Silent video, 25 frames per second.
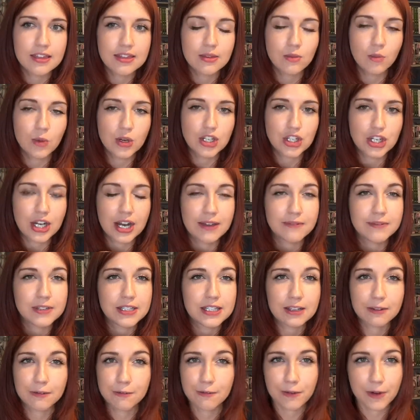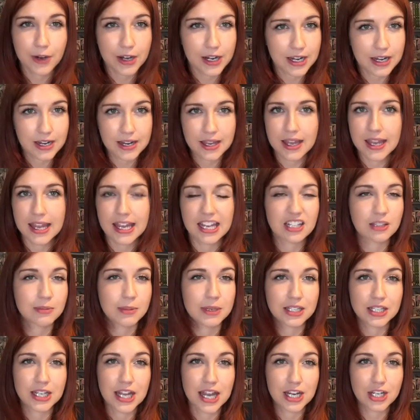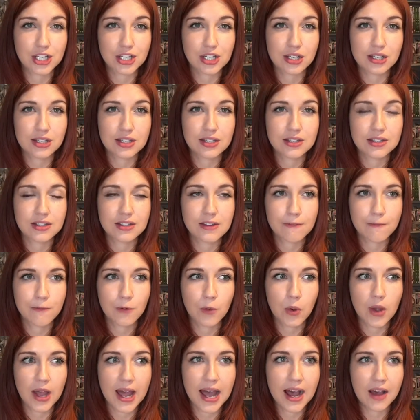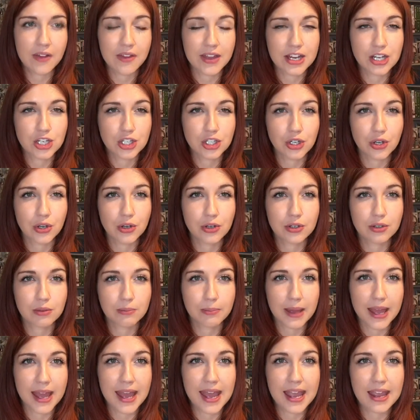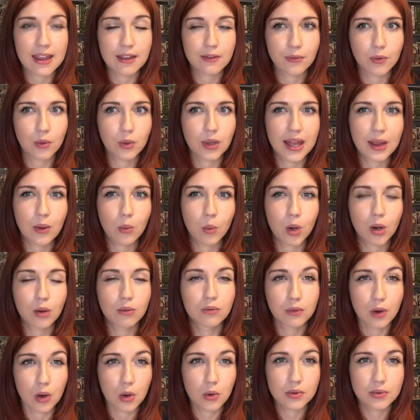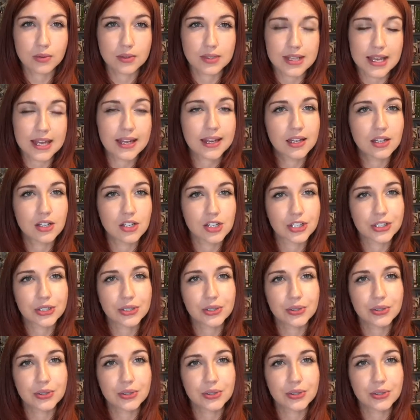we should have different expectations for how they should behave, or like what roles they can do.